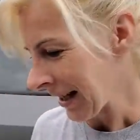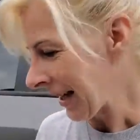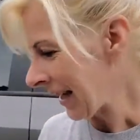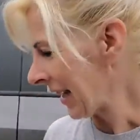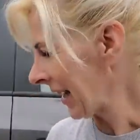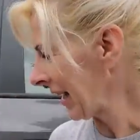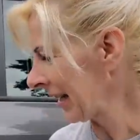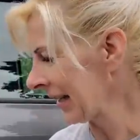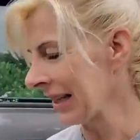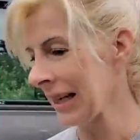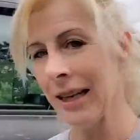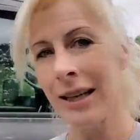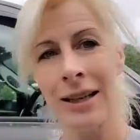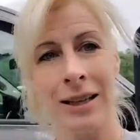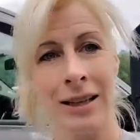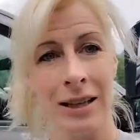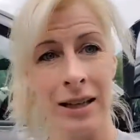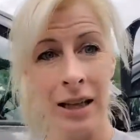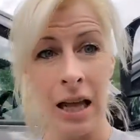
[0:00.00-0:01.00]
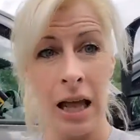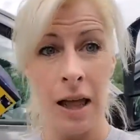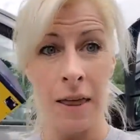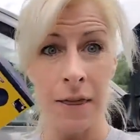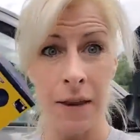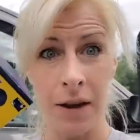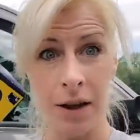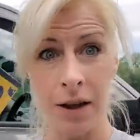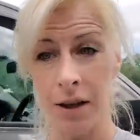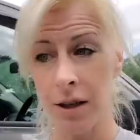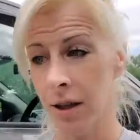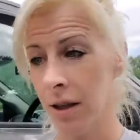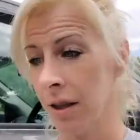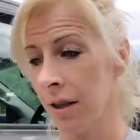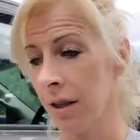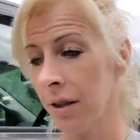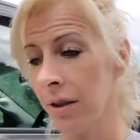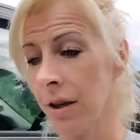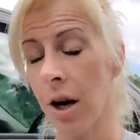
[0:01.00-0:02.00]
And uh, the
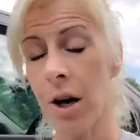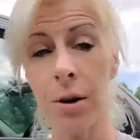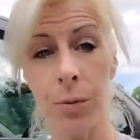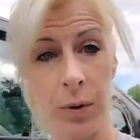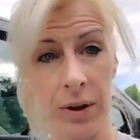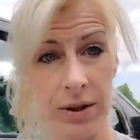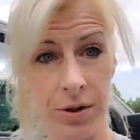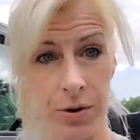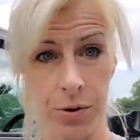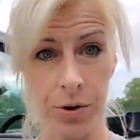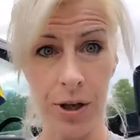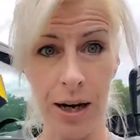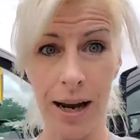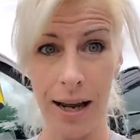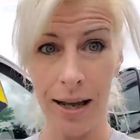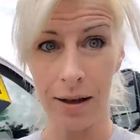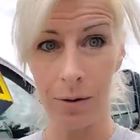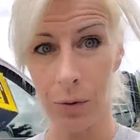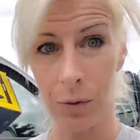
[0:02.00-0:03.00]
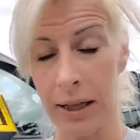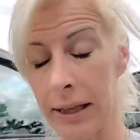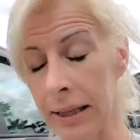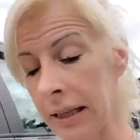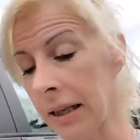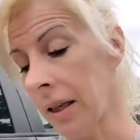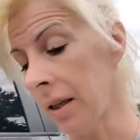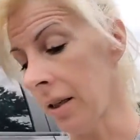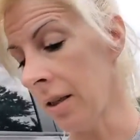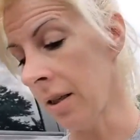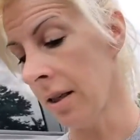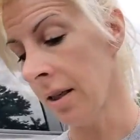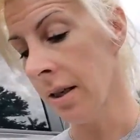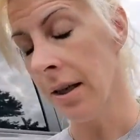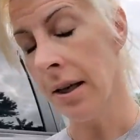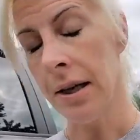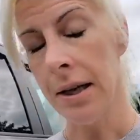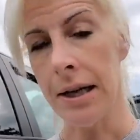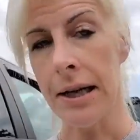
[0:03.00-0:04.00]
hardware store had what I needed.
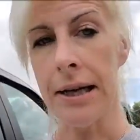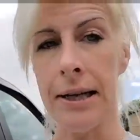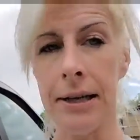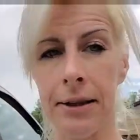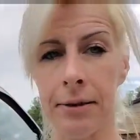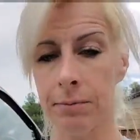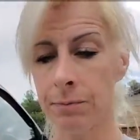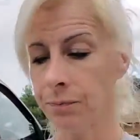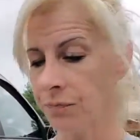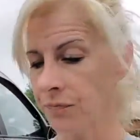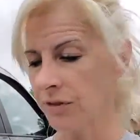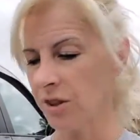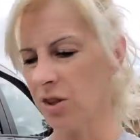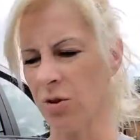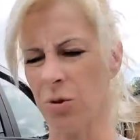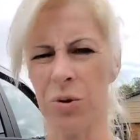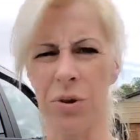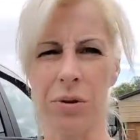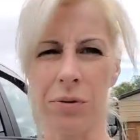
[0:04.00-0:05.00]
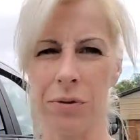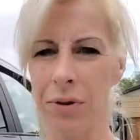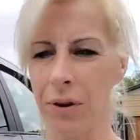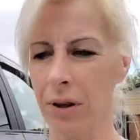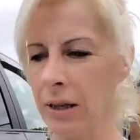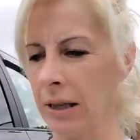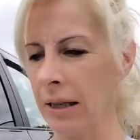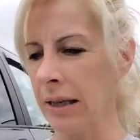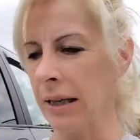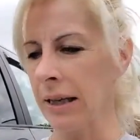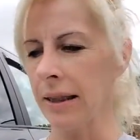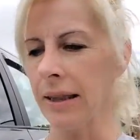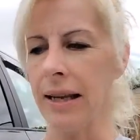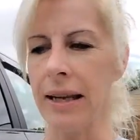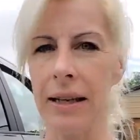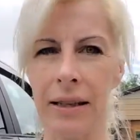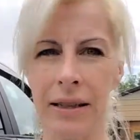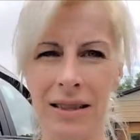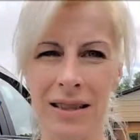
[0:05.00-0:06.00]
Um, sort of. They,
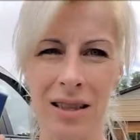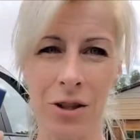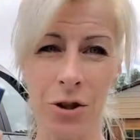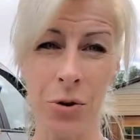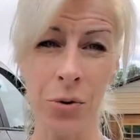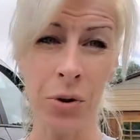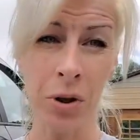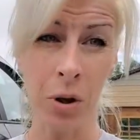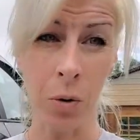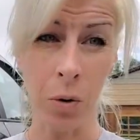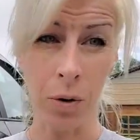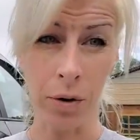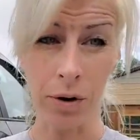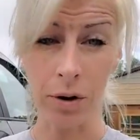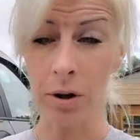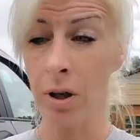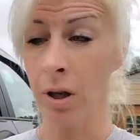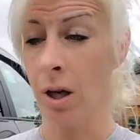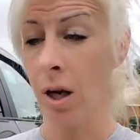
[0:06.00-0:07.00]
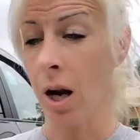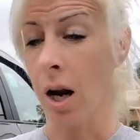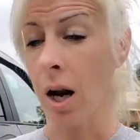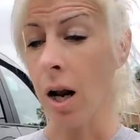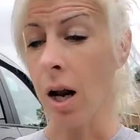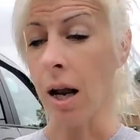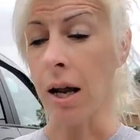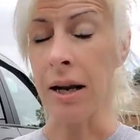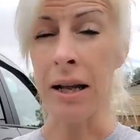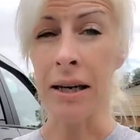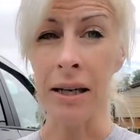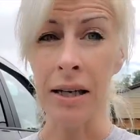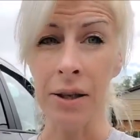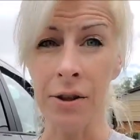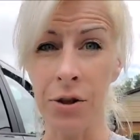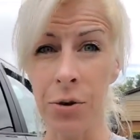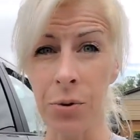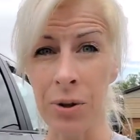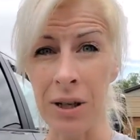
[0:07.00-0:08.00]
this is a two and a quarter. And I
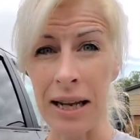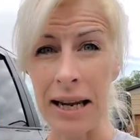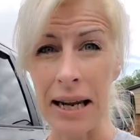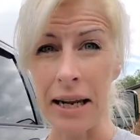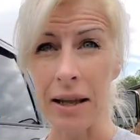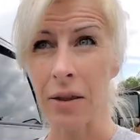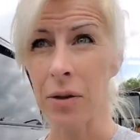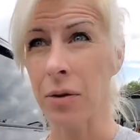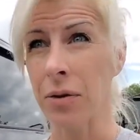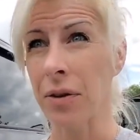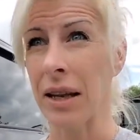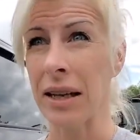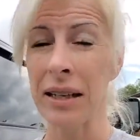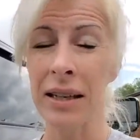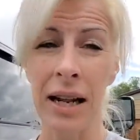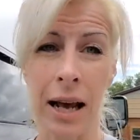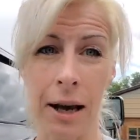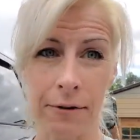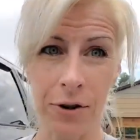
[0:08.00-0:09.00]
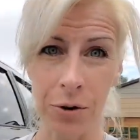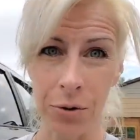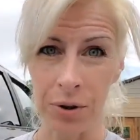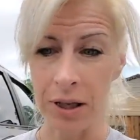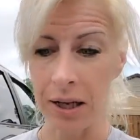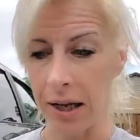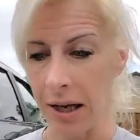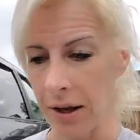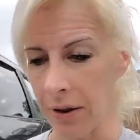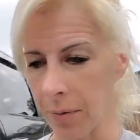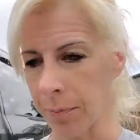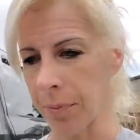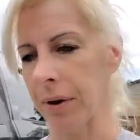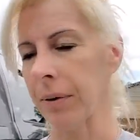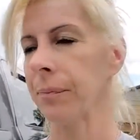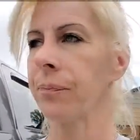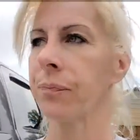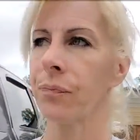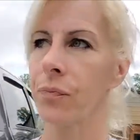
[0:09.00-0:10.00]
need two and an eighth. They didn't have two and an eighth,
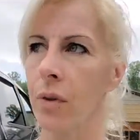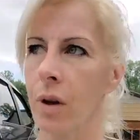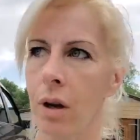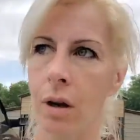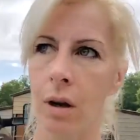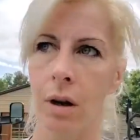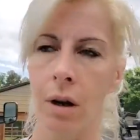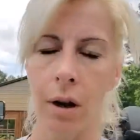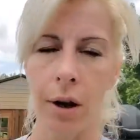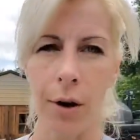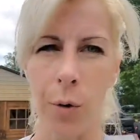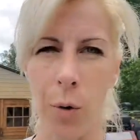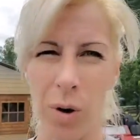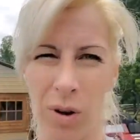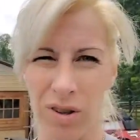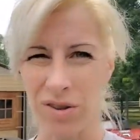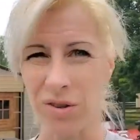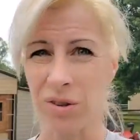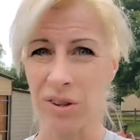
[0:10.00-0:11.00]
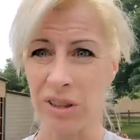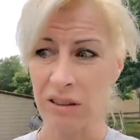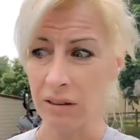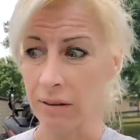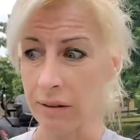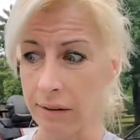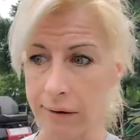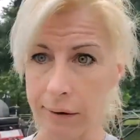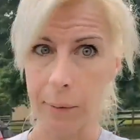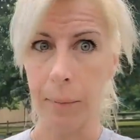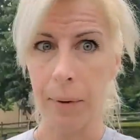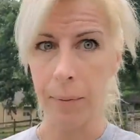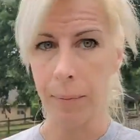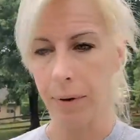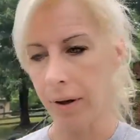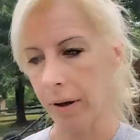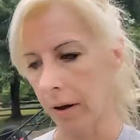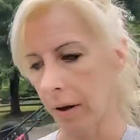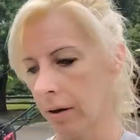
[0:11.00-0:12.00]
but the quarter's only a little bit
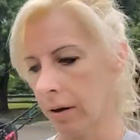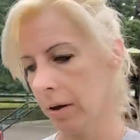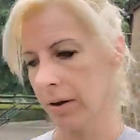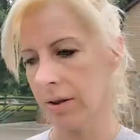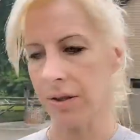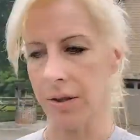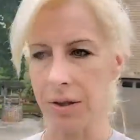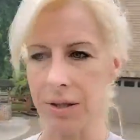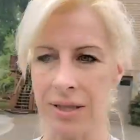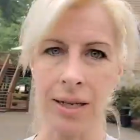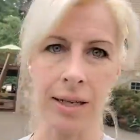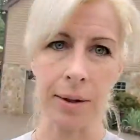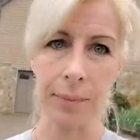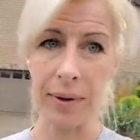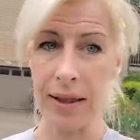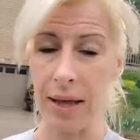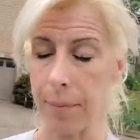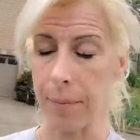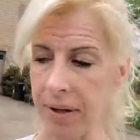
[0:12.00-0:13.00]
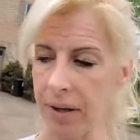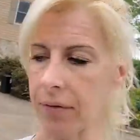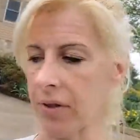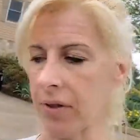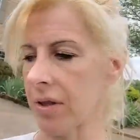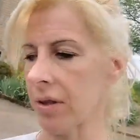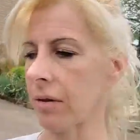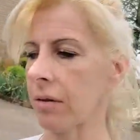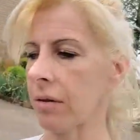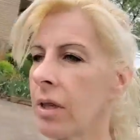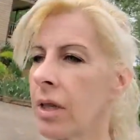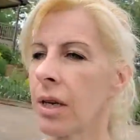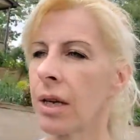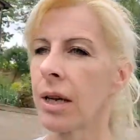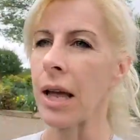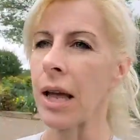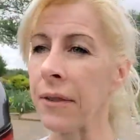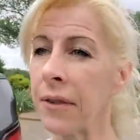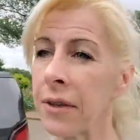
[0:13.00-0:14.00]
bigger. So it's not going to be that big of a deal.
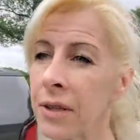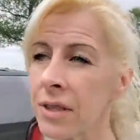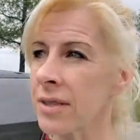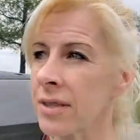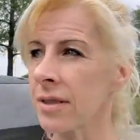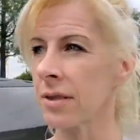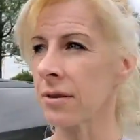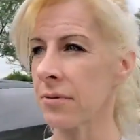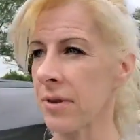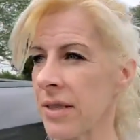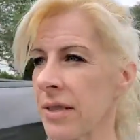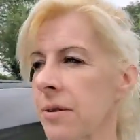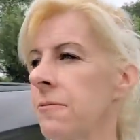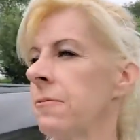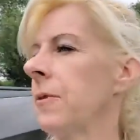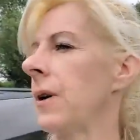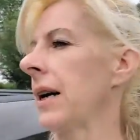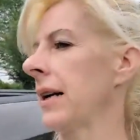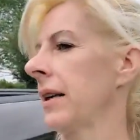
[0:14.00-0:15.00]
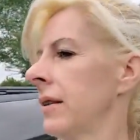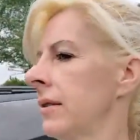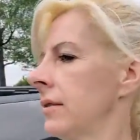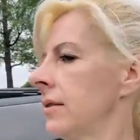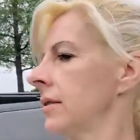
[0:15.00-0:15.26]
And this is the reason why.